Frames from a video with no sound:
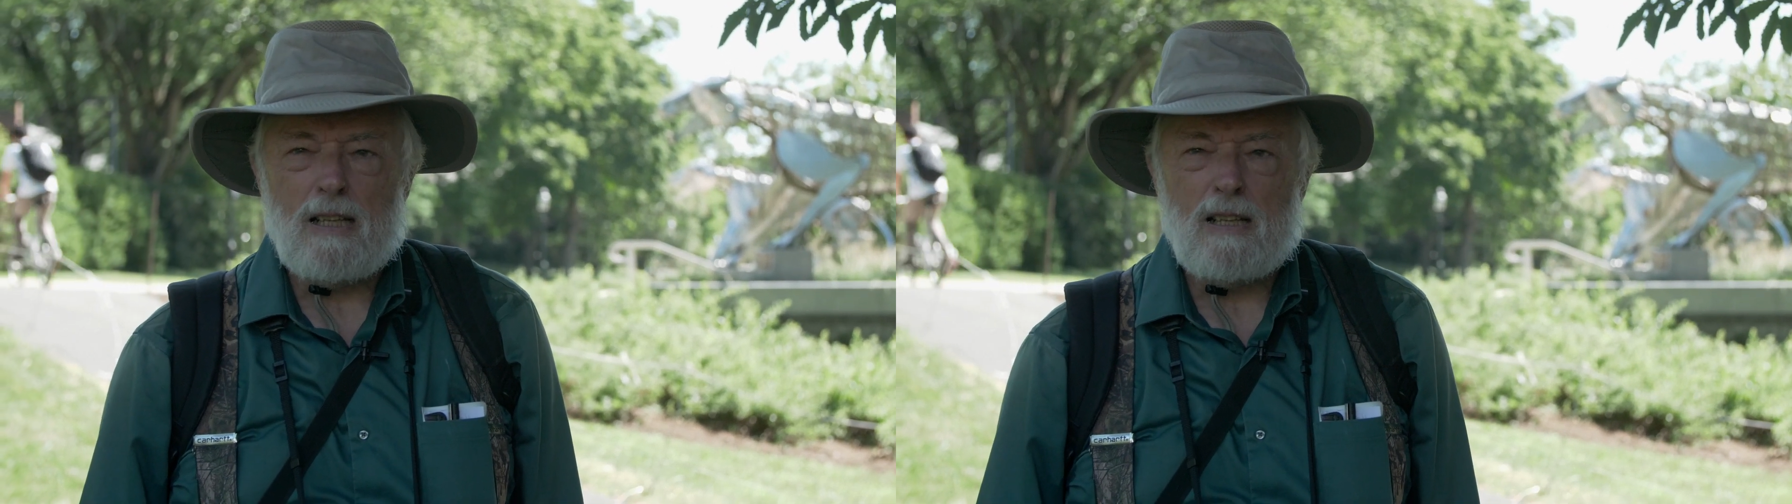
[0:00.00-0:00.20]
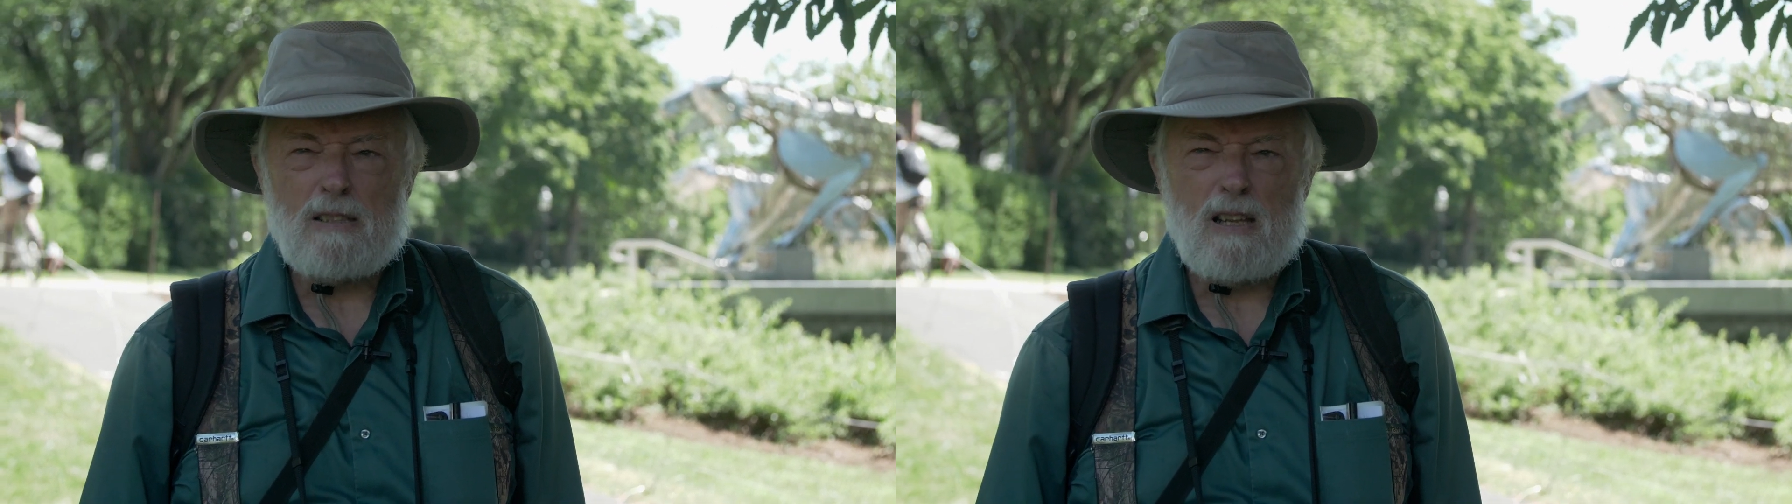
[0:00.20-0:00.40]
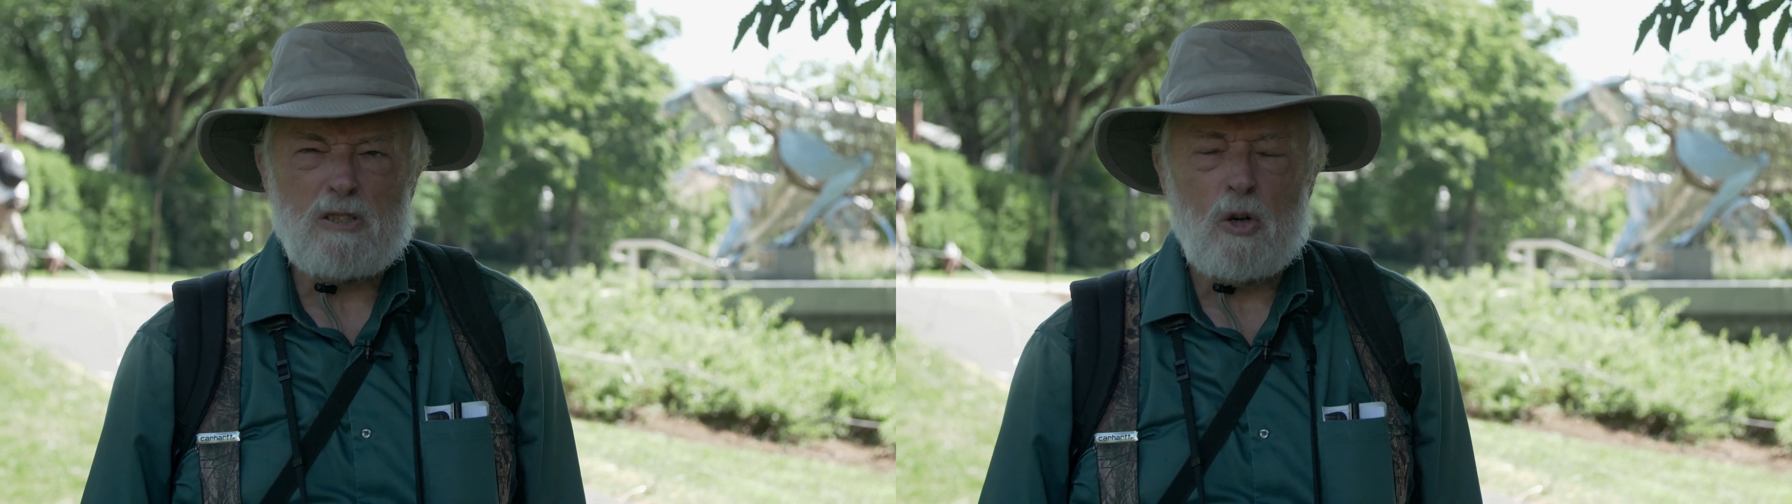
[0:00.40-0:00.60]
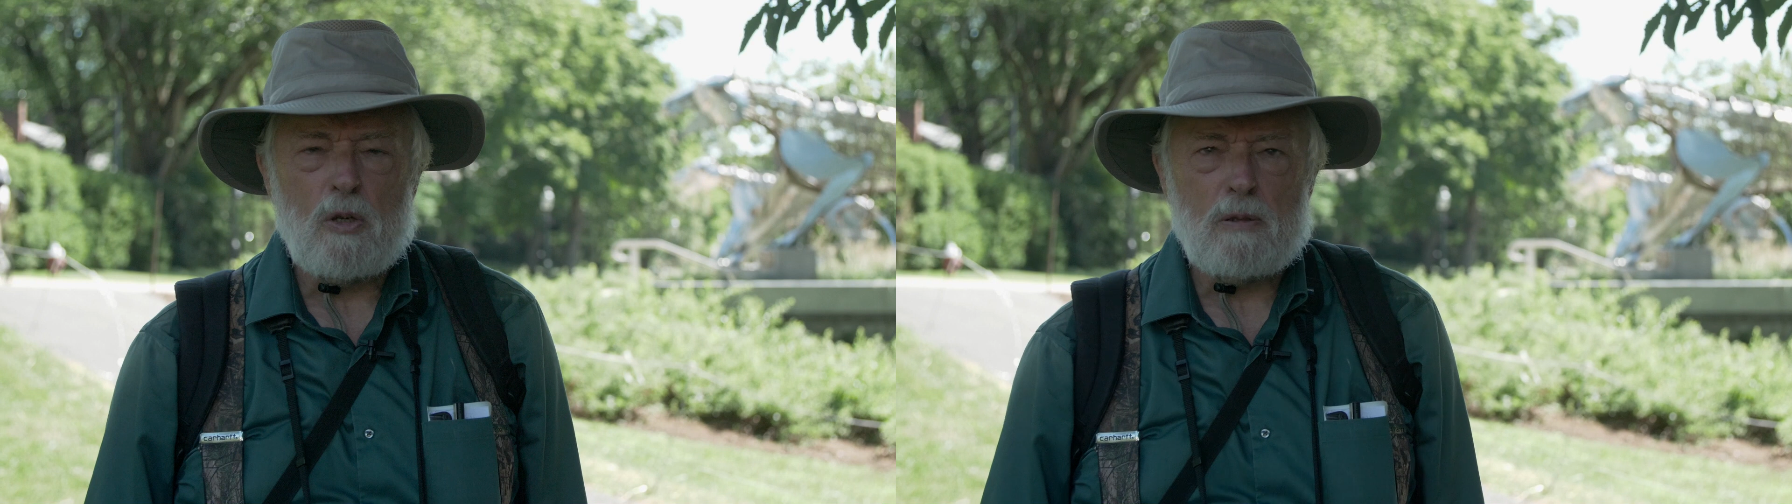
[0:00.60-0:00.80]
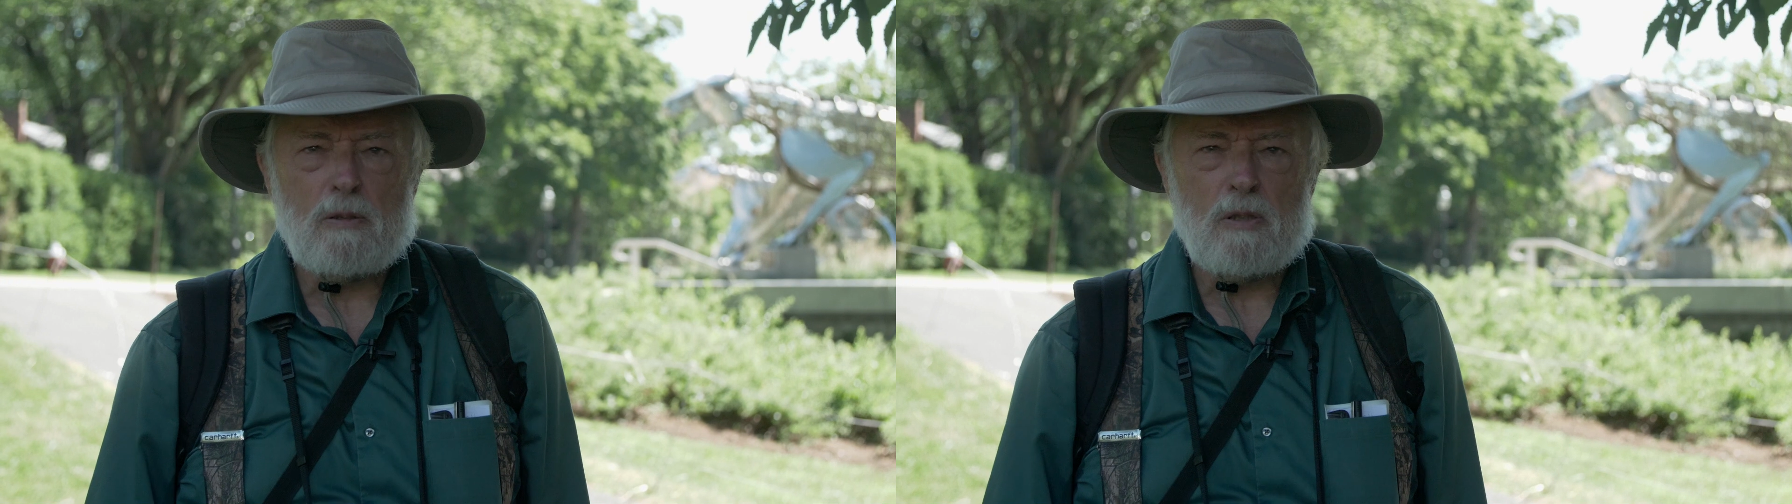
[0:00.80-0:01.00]
a, uh, a
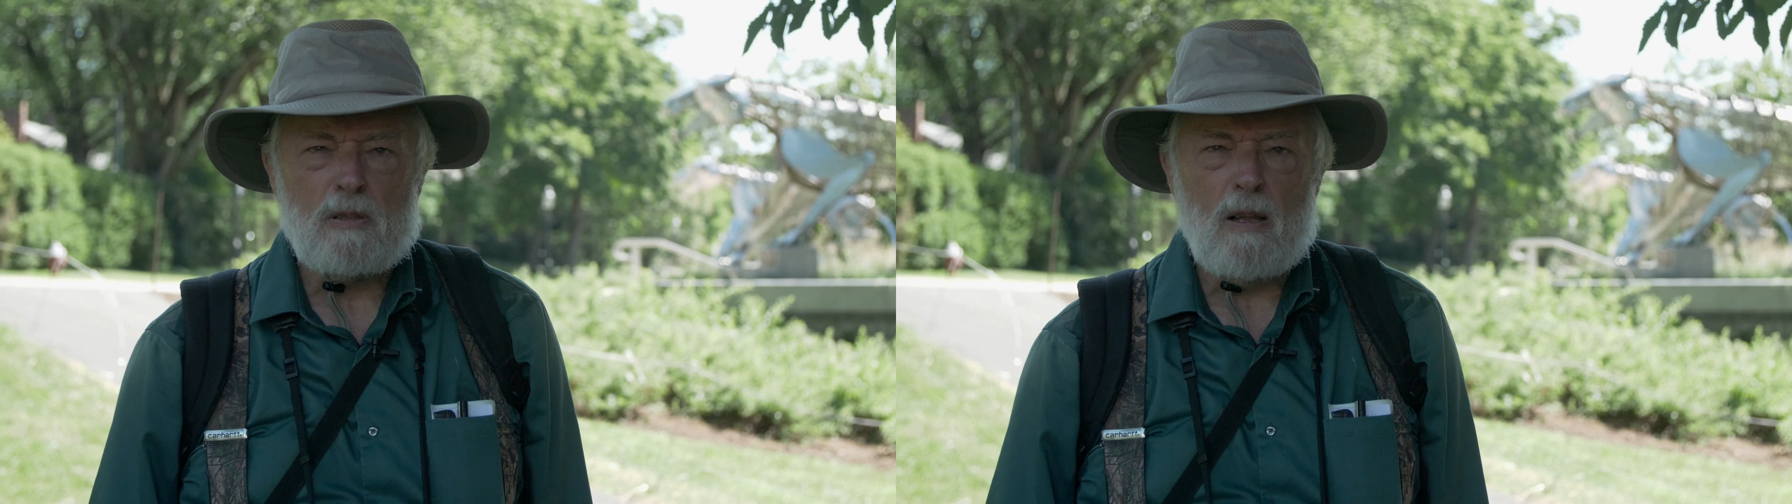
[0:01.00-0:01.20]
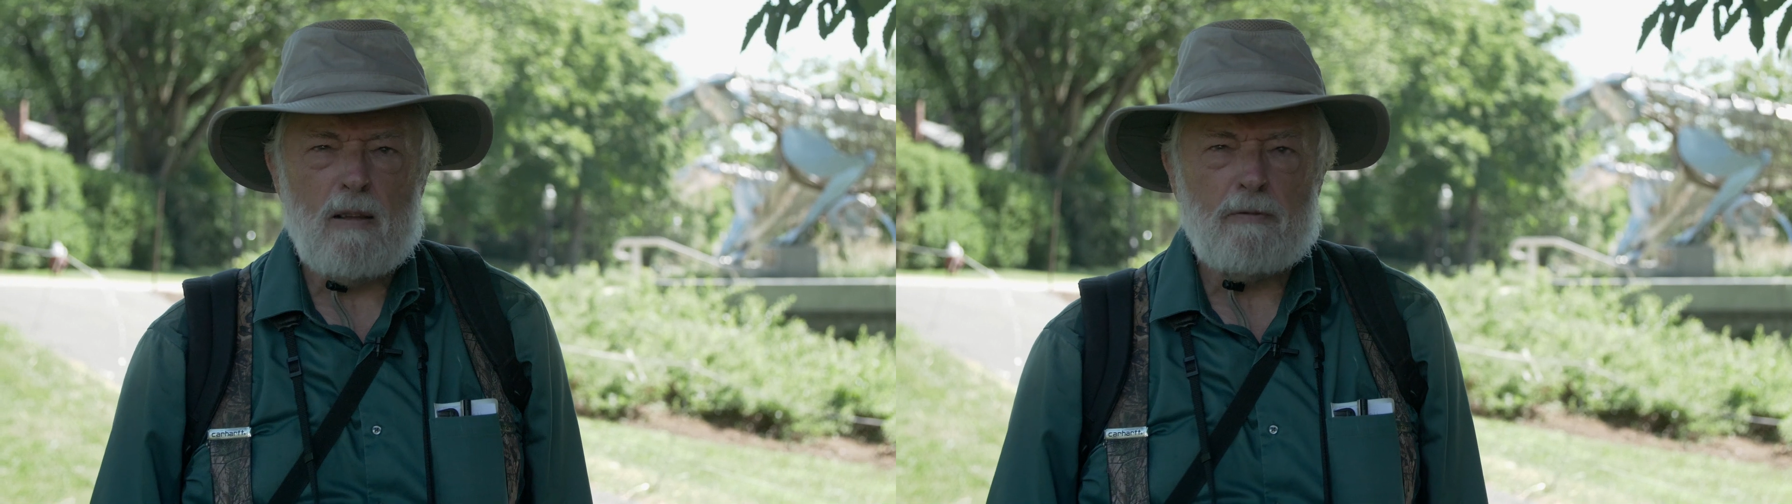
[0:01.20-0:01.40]
short uh,